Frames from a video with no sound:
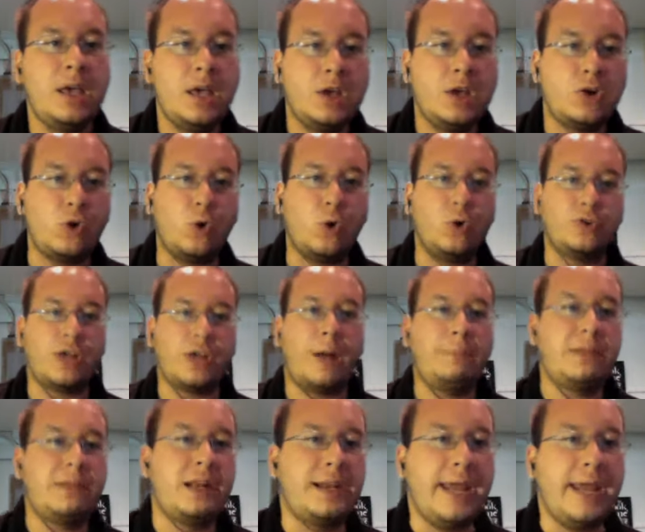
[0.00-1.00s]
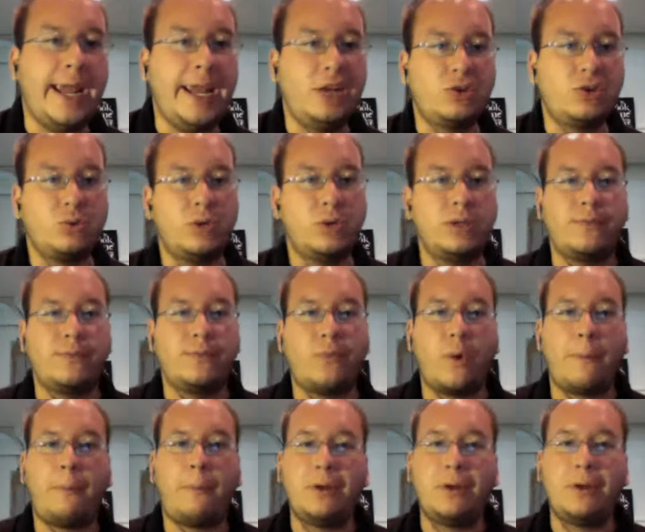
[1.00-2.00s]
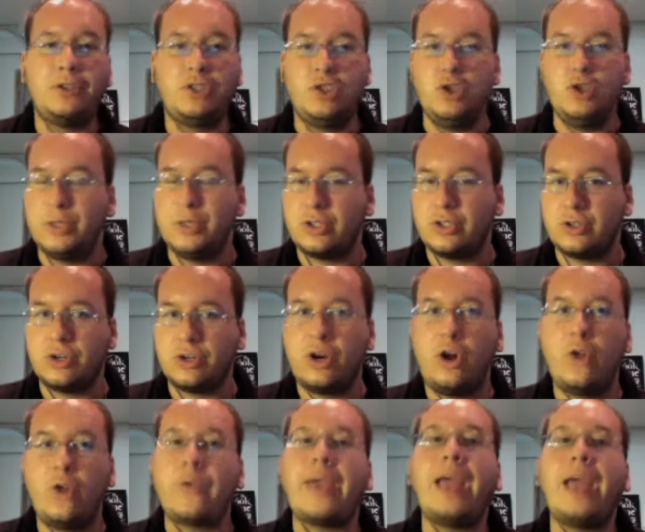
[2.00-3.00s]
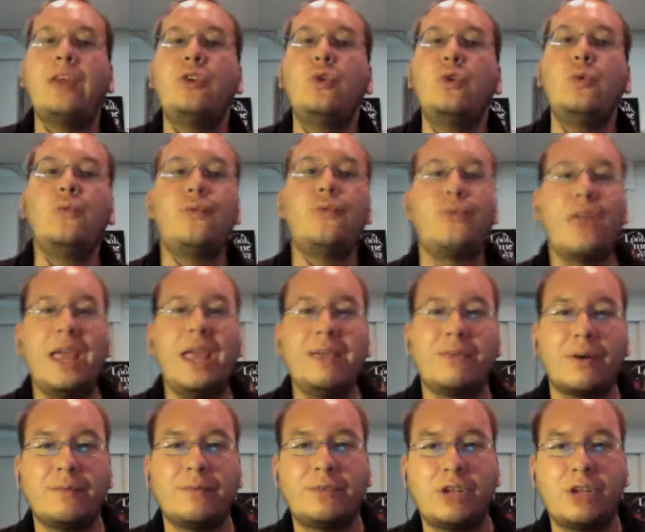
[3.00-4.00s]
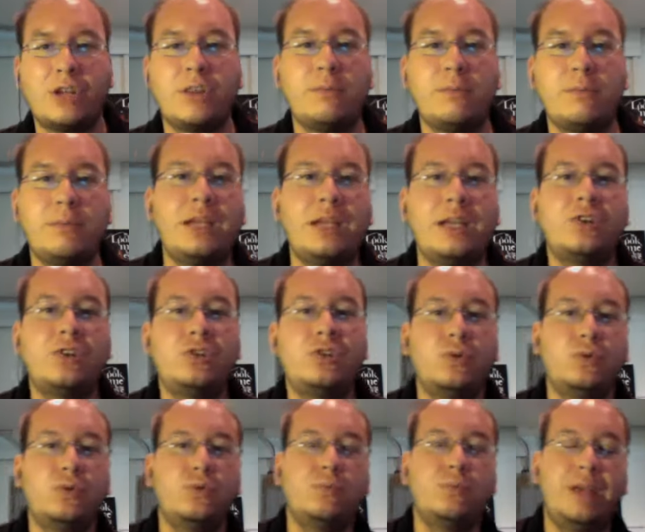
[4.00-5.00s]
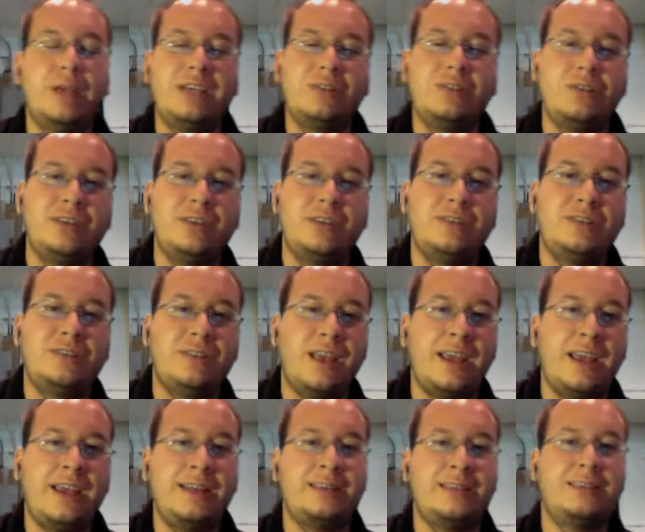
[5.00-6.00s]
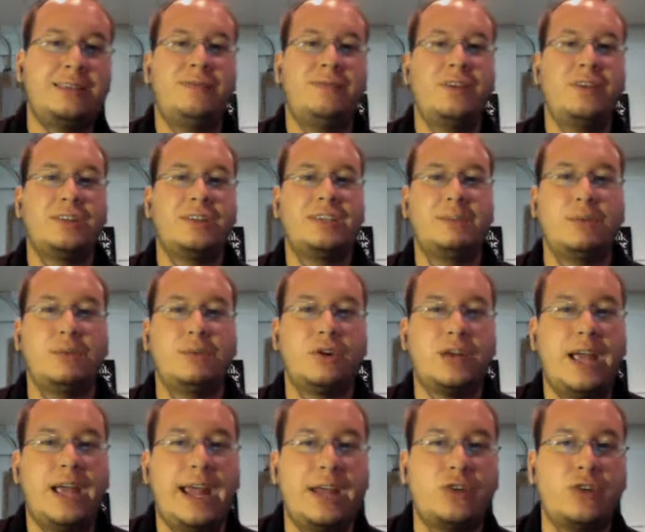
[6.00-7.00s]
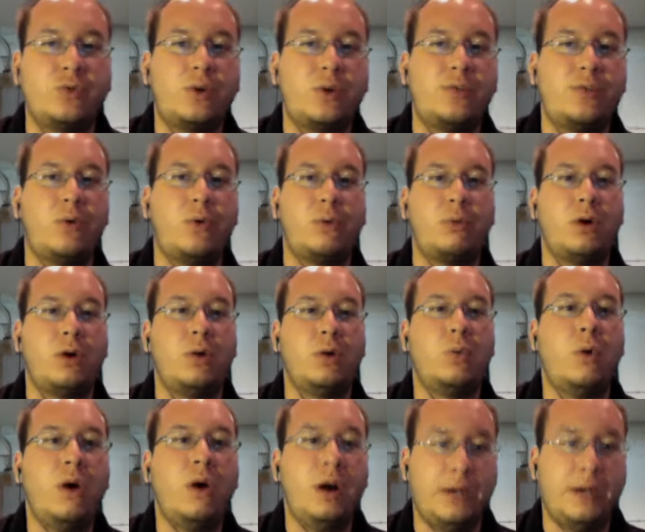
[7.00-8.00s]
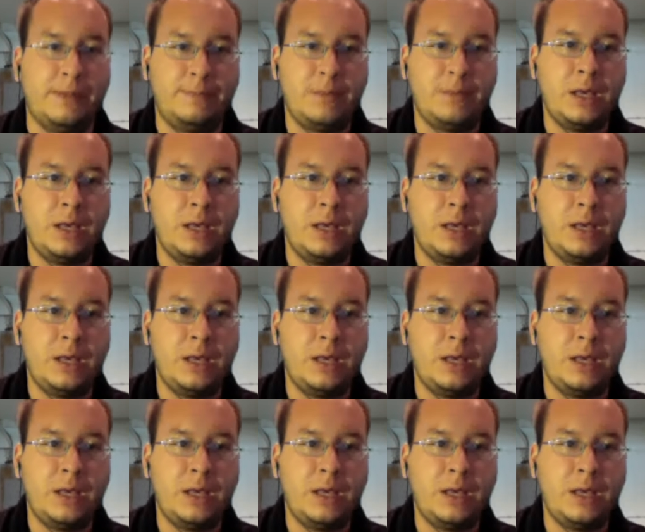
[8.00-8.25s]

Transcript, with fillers: Google's updating Android to 4.2, which they're calling a new flavor of Jelly Bean to basically say it's very similar to Android 4.1.